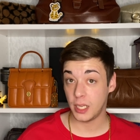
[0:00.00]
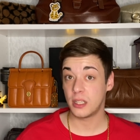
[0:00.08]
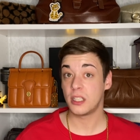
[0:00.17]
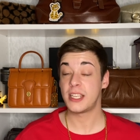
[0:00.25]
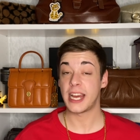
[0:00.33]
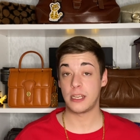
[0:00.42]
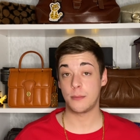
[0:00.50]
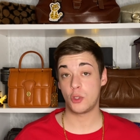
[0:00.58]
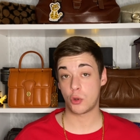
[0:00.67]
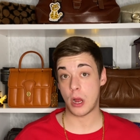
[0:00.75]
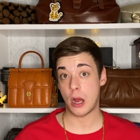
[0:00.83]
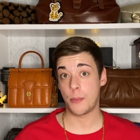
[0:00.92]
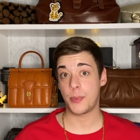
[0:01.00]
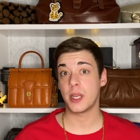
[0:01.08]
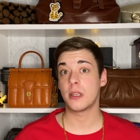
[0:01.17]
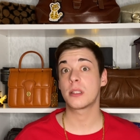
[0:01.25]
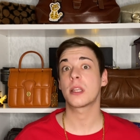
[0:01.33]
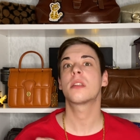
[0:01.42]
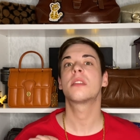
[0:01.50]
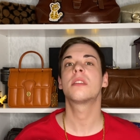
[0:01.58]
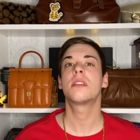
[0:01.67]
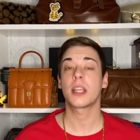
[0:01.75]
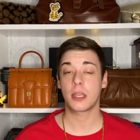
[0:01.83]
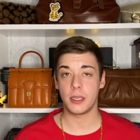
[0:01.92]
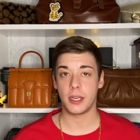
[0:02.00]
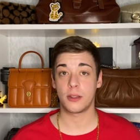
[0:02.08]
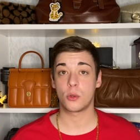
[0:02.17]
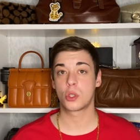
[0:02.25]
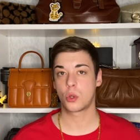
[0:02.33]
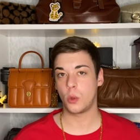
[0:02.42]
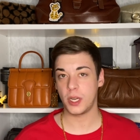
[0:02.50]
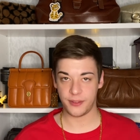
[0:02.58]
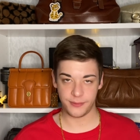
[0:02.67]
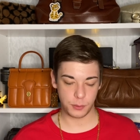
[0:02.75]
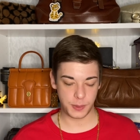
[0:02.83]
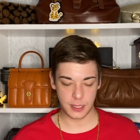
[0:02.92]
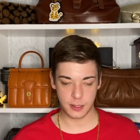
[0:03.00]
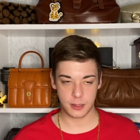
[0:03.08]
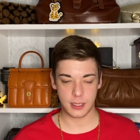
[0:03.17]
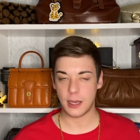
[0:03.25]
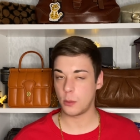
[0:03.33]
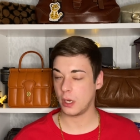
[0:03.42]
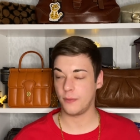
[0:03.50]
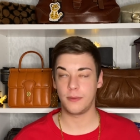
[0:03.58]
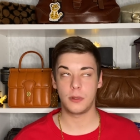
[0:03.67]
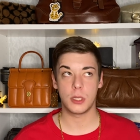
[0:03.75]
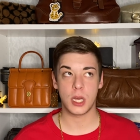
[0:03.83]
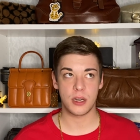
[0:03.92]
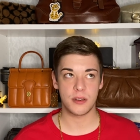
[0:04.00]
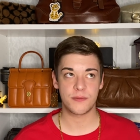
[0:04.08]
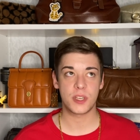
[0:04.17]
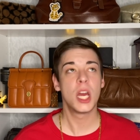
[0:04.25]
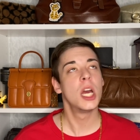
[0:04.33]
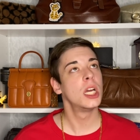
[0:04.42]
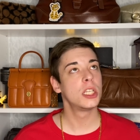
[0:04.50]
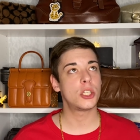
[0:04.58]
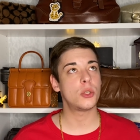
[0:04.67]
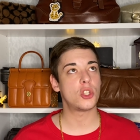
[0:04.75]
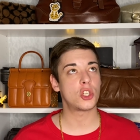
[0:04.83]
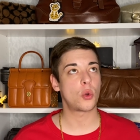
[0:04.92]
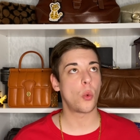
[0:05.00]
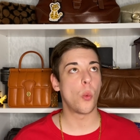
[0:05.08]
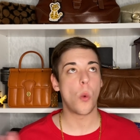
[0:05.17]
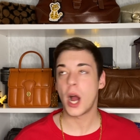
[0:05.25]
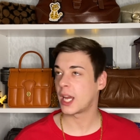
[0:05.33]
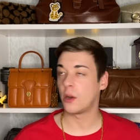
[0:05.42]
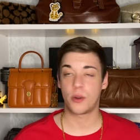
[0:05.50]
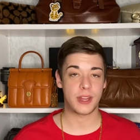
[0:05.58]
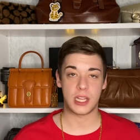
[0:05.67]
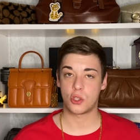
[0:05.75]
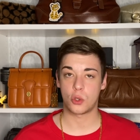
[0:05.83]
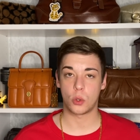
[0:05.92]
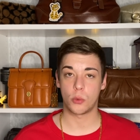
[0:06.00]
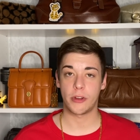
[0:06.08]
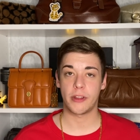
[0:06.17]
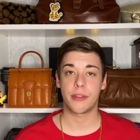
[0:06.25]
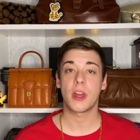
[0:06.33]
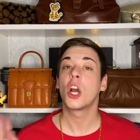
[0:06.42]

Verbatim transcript: The denim drop is sickening. There was quite a few pieces I would have loved to just walk out of that store with.